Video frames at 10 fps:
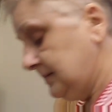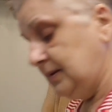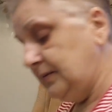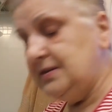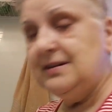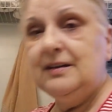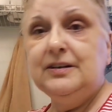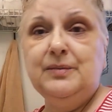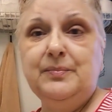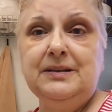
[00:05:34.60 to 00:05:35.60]
So there's not
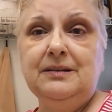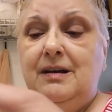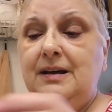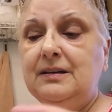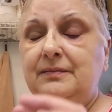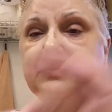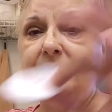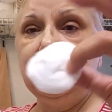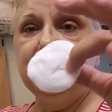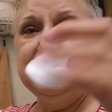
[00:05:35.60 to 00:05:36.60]
going to be a lot
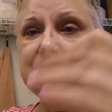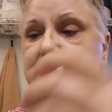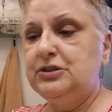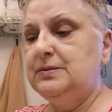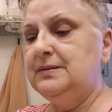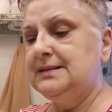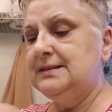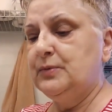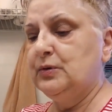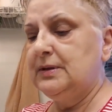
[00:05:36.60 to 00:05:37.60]
on, on the tissue
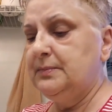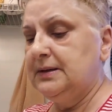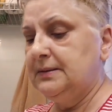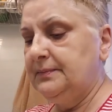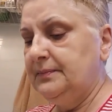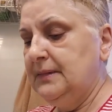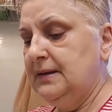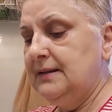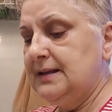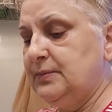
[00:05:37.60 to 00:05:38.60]
this morning, but
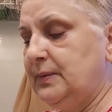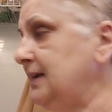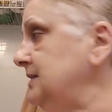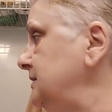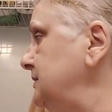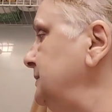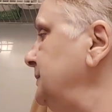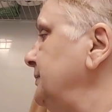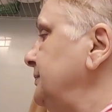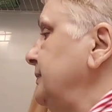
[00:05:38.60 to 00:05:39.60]
that's what I do.